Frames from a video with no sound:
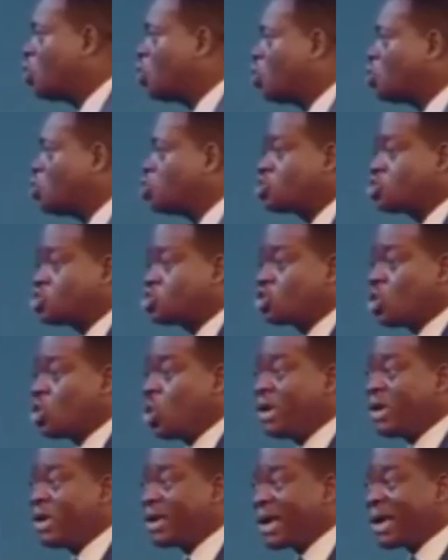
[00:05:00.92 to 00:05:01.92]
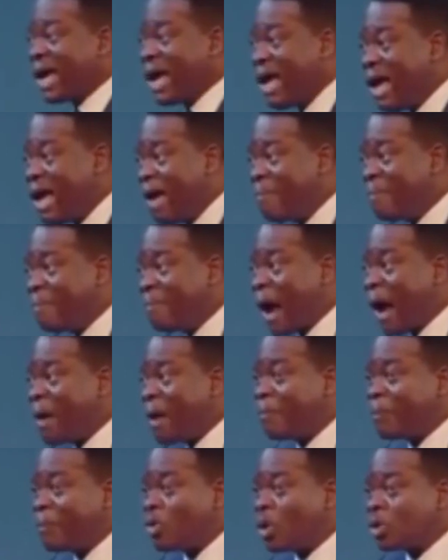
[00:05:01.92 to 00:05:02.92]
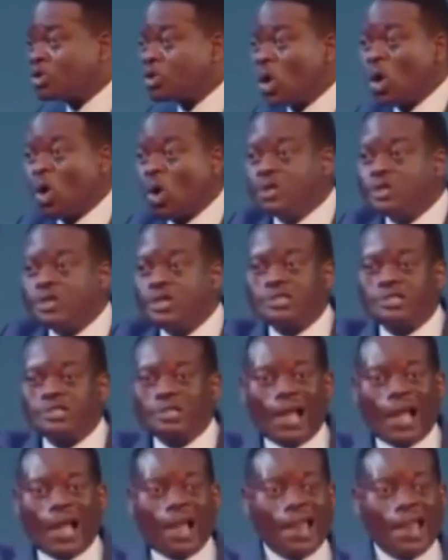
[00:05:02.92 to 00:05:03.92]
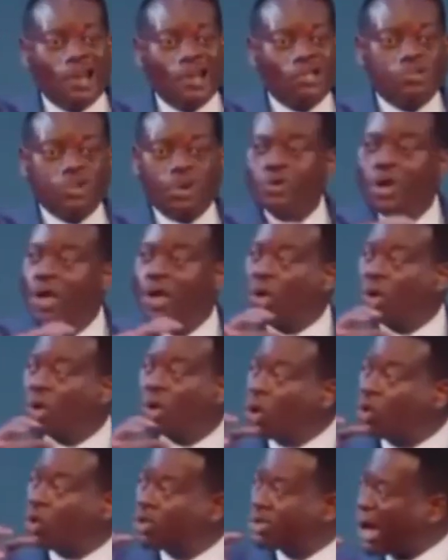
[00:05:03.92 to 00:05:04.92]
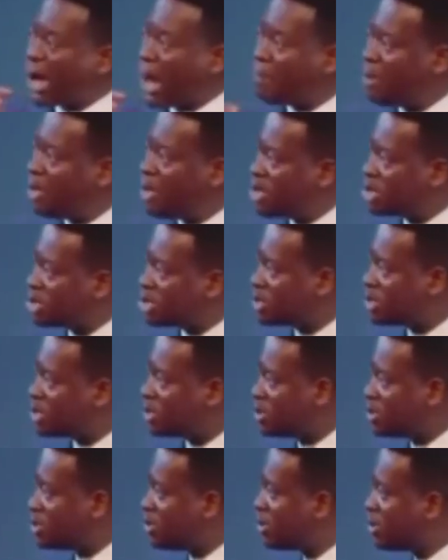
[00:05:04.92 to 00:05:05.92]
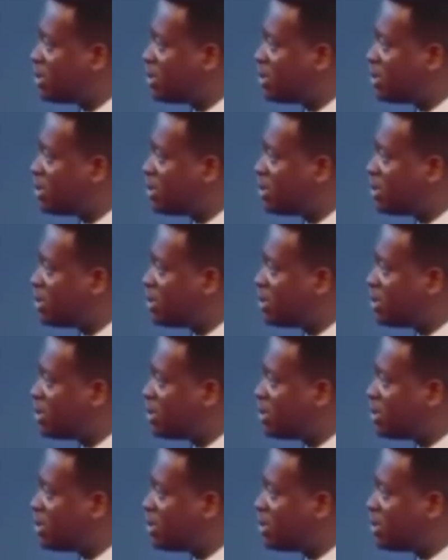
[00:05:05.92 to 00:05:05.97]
So he came and brought all these kinds of contamination